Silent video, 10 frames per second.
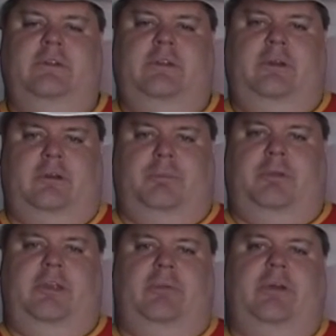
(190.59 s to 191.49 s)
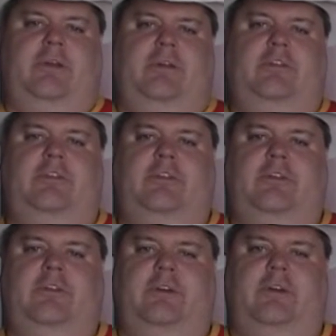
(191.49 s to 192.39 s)
complete records
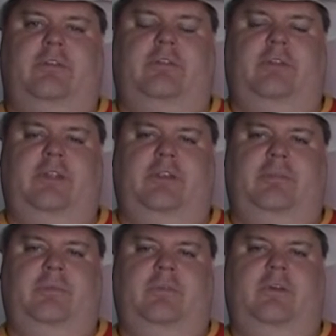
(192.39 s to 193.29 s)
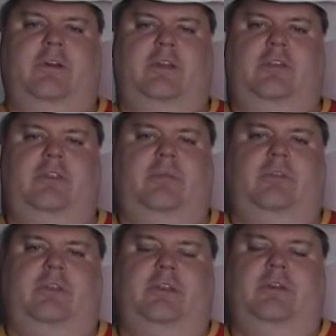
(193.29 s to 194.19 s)
of these hockey
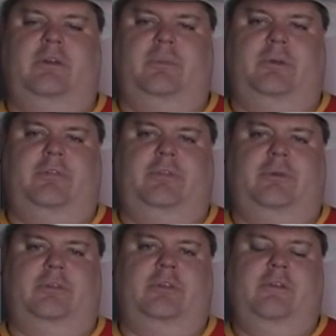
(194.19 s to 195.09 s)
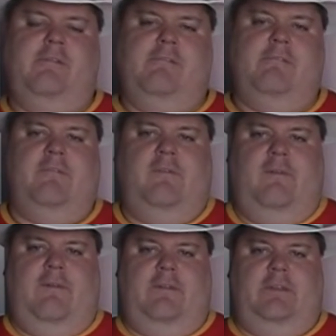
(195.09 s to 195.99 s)
teams, the Calgary Buffaloes
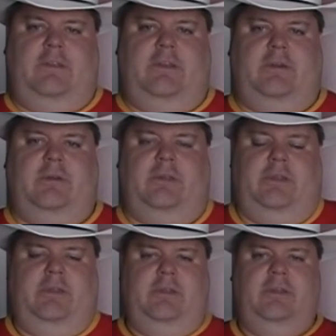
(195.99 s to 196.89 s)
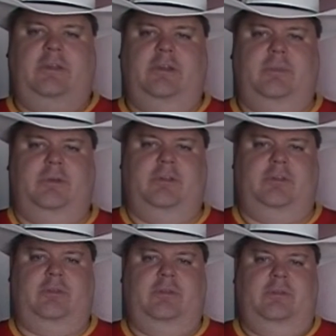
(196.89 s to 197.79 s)
and the Calgary
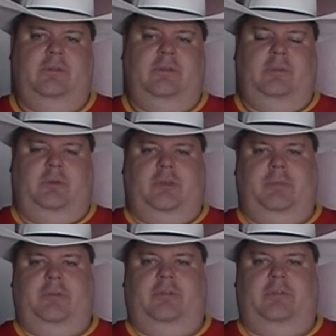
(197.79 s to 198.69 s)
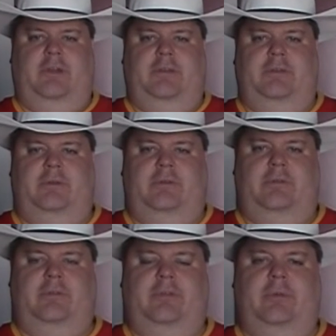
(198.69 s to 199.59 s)
Cowboys. I was able to find a
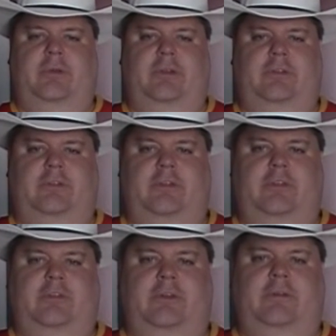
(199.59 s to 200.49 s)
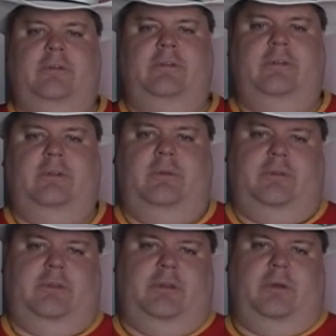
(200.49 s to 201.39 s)
few relics that I share,
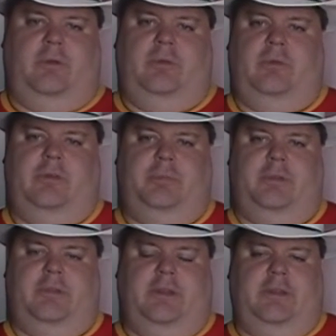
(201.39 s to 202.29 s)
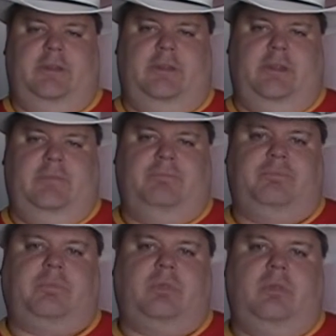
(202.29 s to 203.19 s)
which I always put that in the
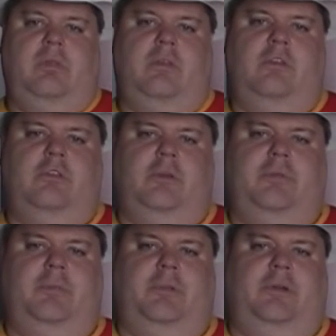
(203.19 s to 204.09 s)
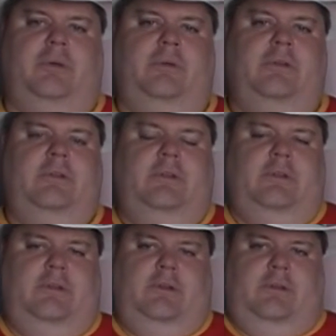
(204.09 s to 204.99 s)
description below.
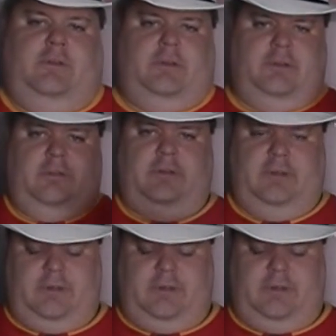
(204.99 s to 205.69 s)
So let's get